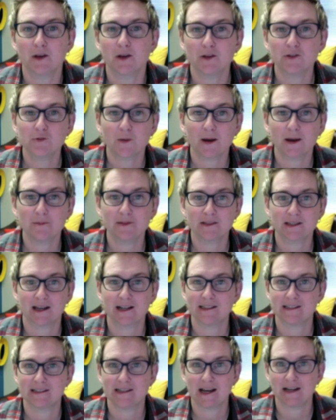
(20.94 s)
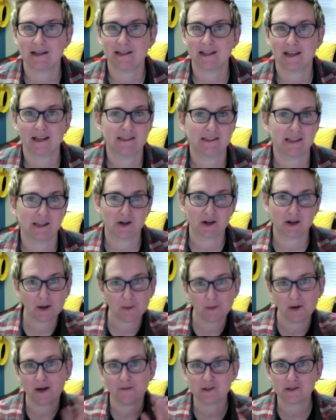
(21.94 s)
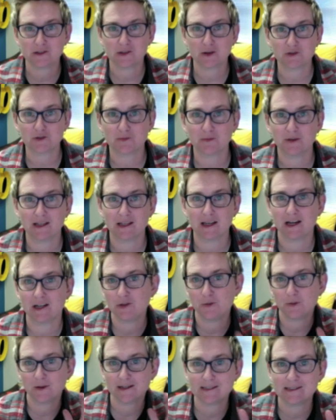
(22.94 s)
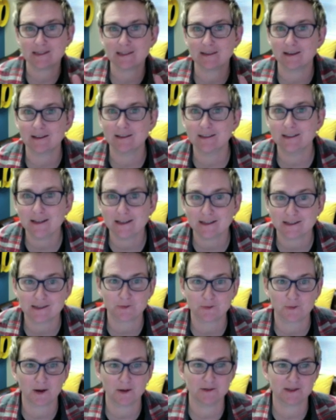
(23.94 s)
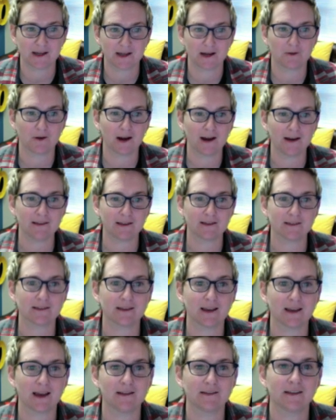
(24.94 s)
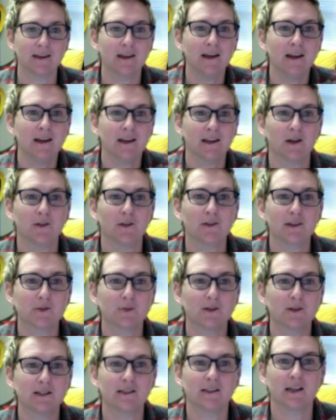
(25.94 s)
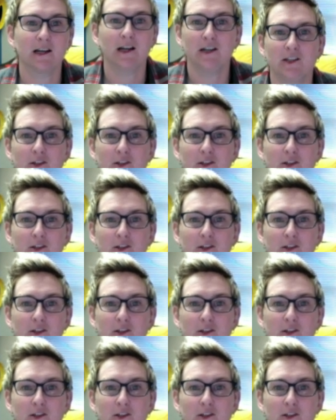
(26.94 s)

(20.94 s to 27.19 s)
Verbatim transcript: those websites nowadays that you're coming off of social media and you want to see the list website, right? That says, you know, this one is